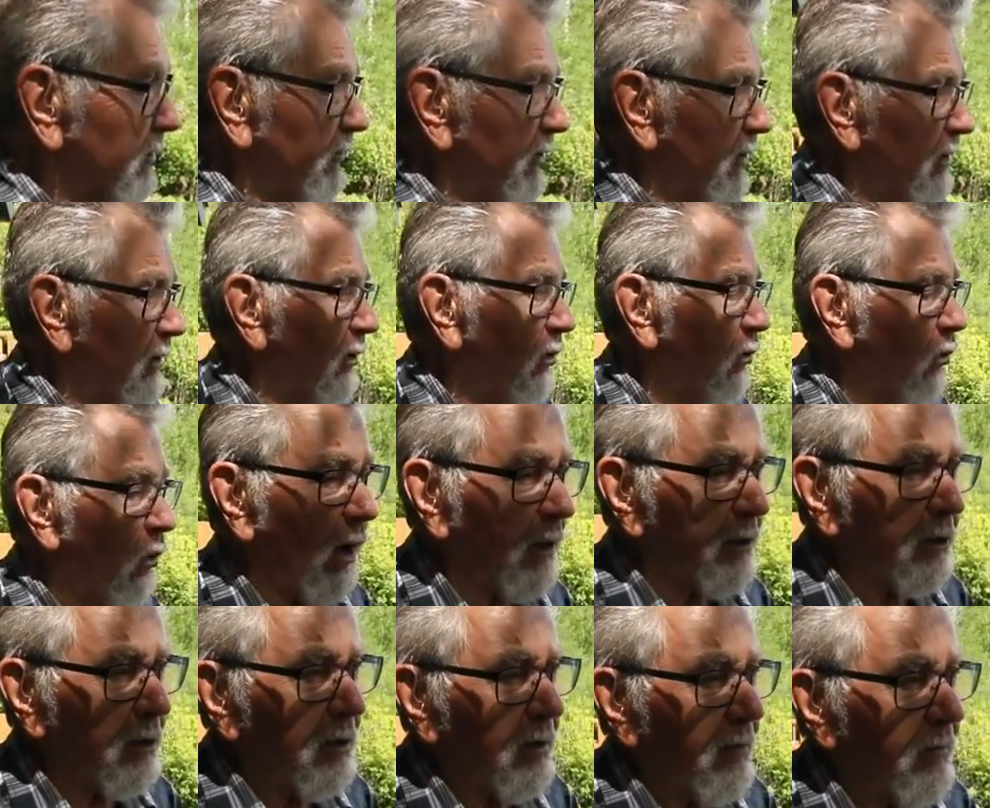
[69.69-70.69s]
of the
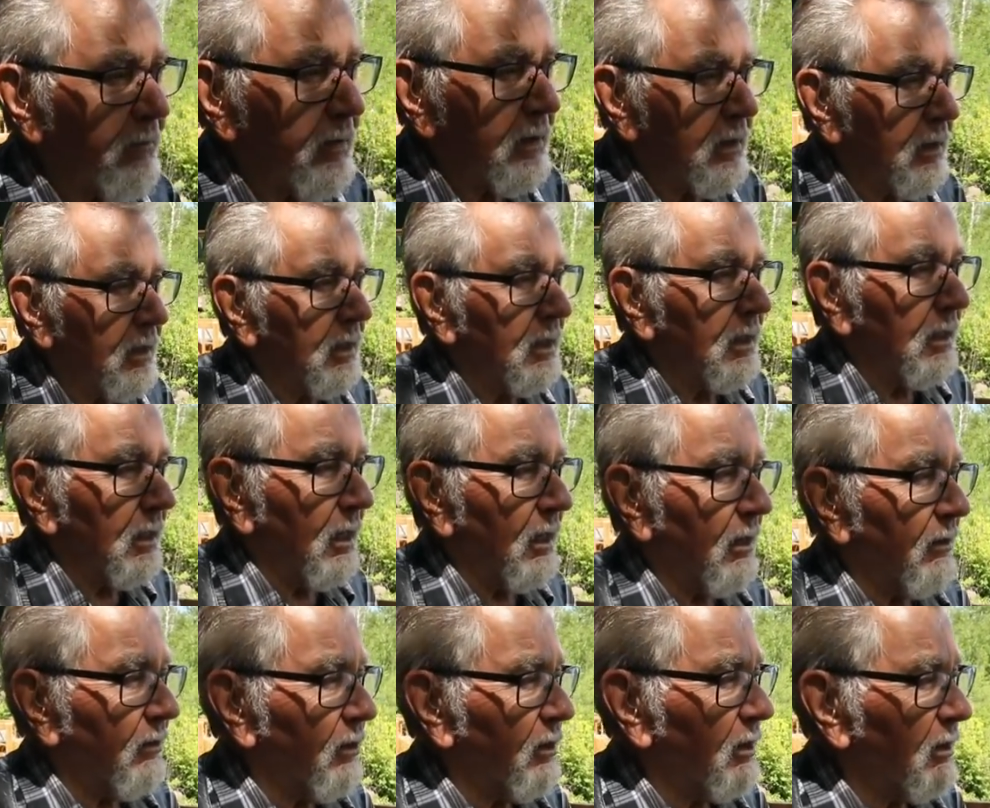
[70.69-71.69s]
water
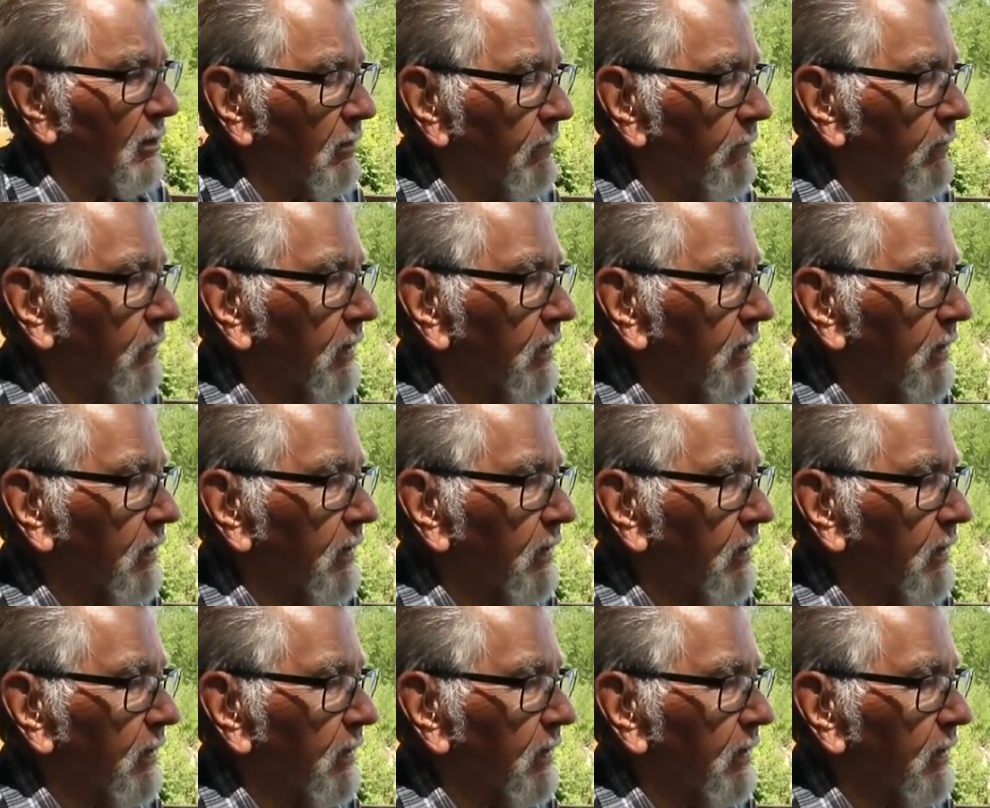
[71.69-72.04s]
and the